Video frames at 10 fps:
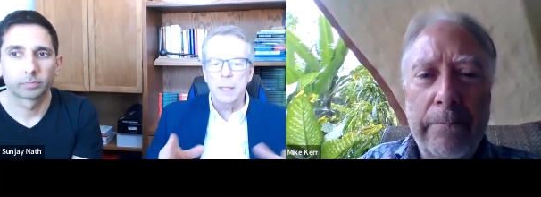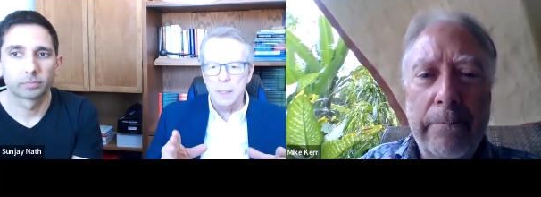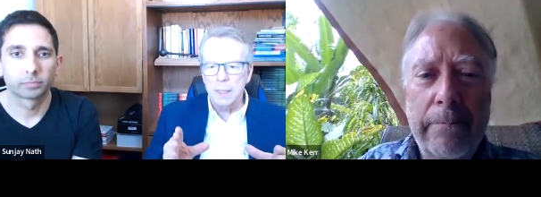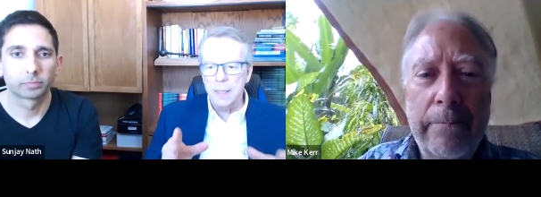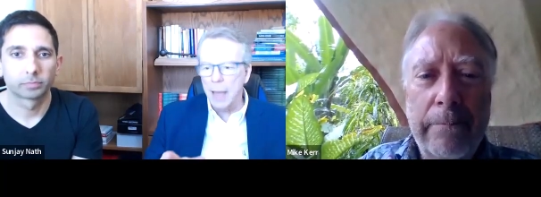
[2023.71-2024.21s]

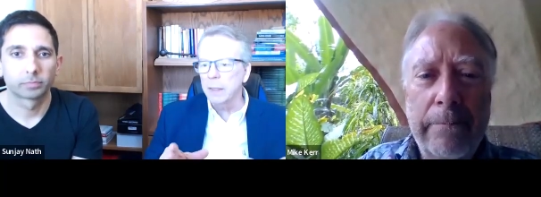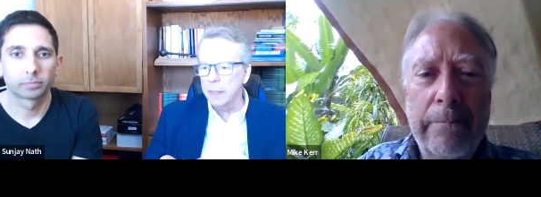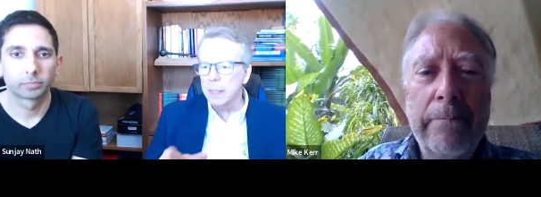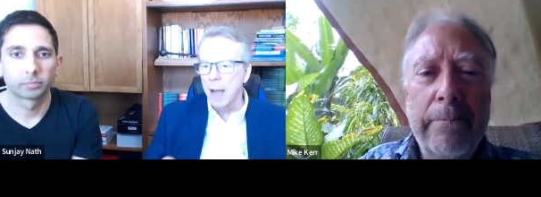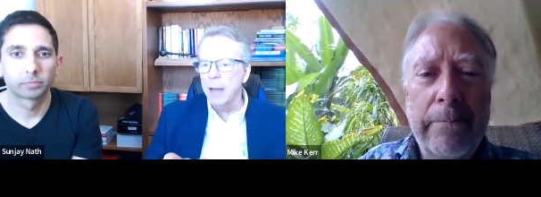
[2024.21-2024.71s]
Speaker 1: That's
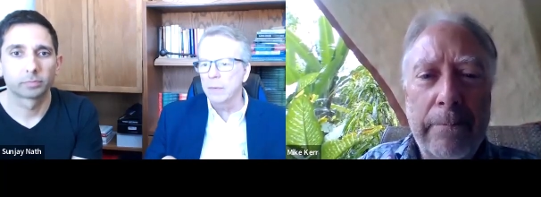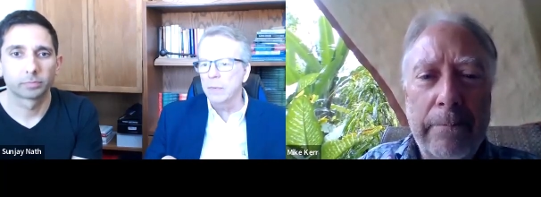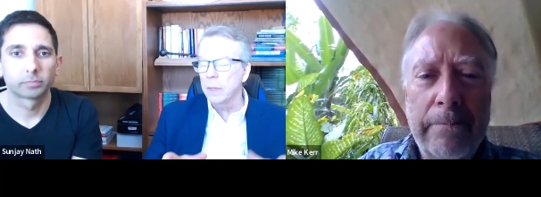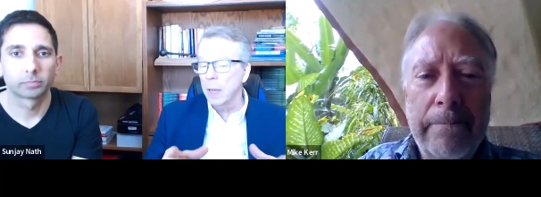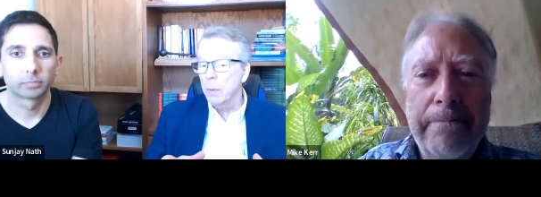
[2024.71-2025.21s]
exactly the kind of
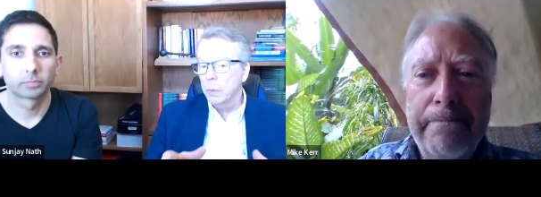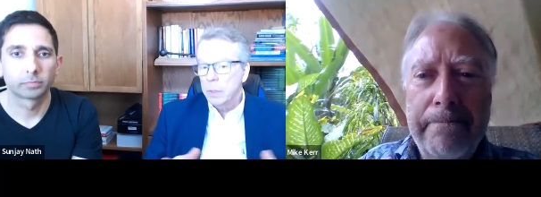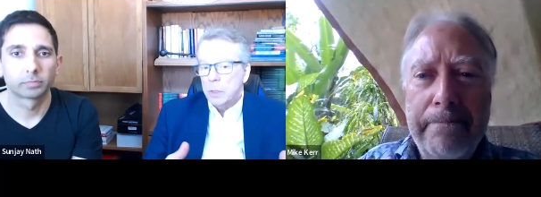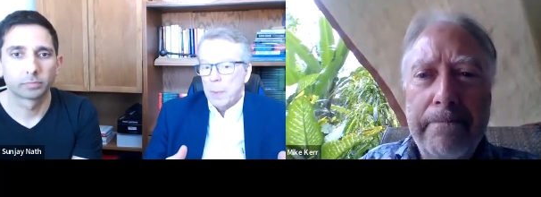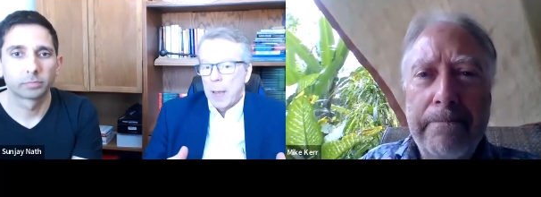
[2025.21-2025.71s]
thing that I would
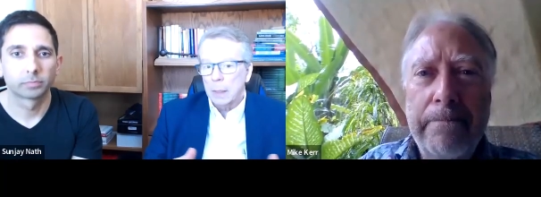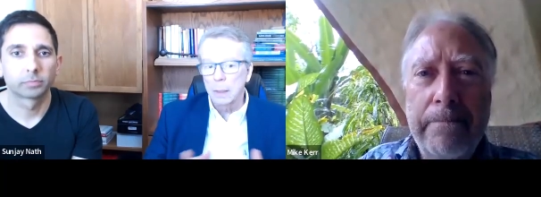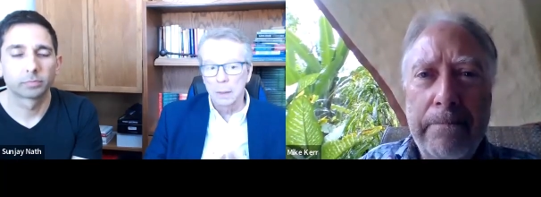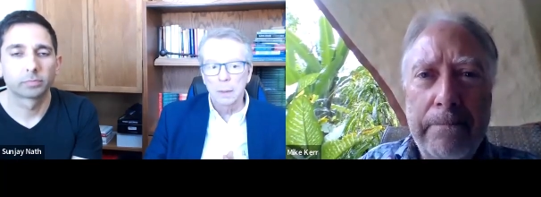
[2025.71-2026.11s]
expect